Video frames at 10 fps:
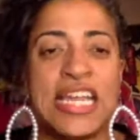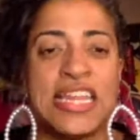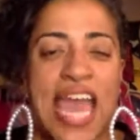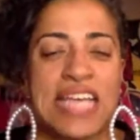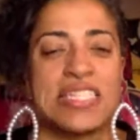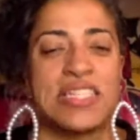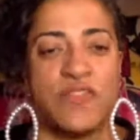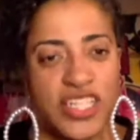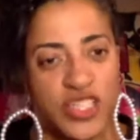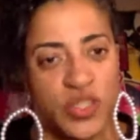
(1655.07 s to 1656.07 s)
that has the
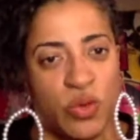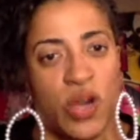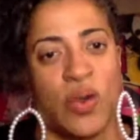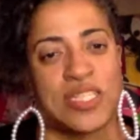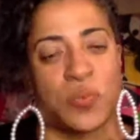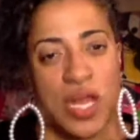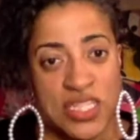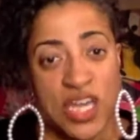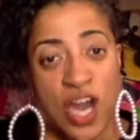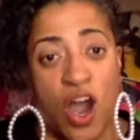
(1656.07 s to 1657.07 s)
visual as well
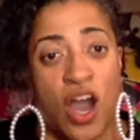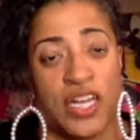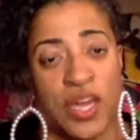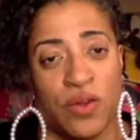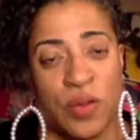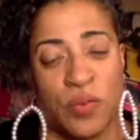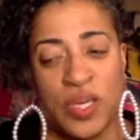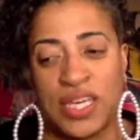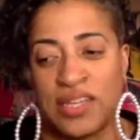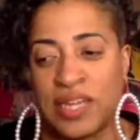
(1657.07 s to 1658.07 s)
as the audio that we
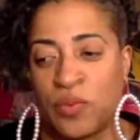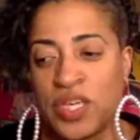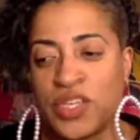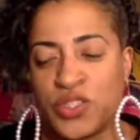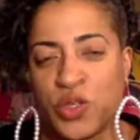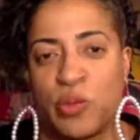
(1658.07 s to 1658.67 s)
can do.